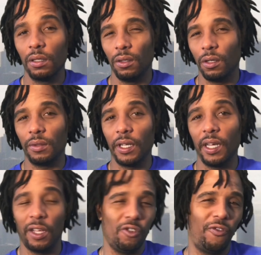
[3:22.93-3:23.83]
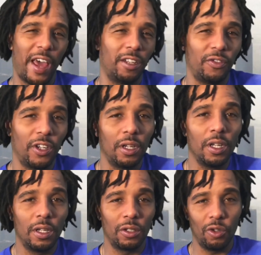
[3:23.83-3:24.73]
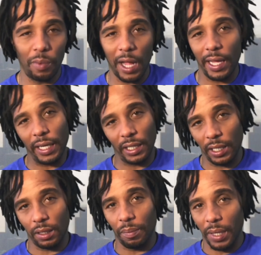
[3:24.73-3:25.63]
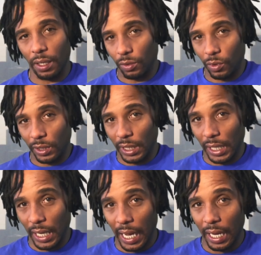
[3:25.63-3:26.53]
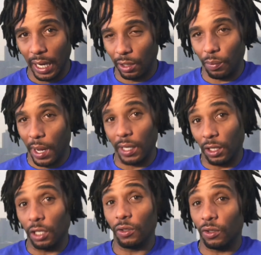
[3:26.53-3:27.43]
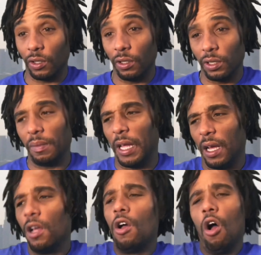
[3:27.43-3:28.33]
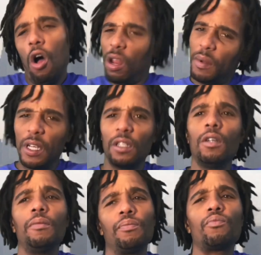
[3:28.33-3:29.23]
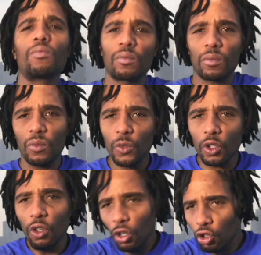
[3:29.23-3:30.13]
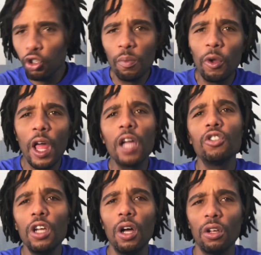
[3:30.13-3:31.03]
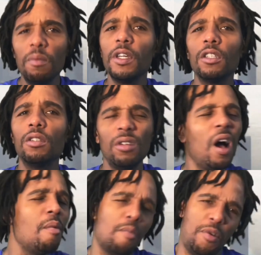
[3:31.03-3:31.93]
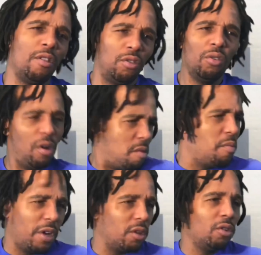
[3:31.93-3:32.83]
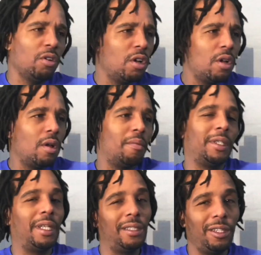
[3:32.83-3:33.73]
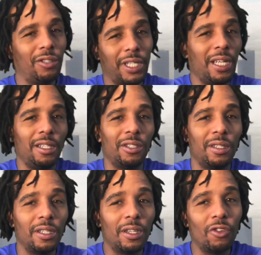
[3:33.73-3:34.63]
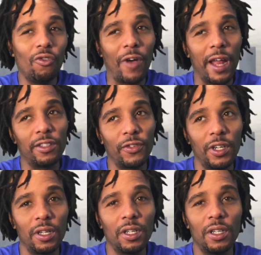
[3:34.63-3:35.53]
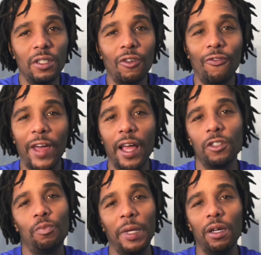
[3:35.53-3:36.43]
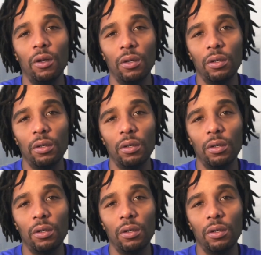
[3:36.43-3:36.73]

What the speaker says: You know what I'm saying? And you fat as fuck. So you probably had to get the biggest ones that they got. Like, you probably thought you was doing a little something like, oh, let me get the triple XL. Let me get the, yeah, I'm a big dude. But they still skinny jeans and you fat as fuck. So fat spill.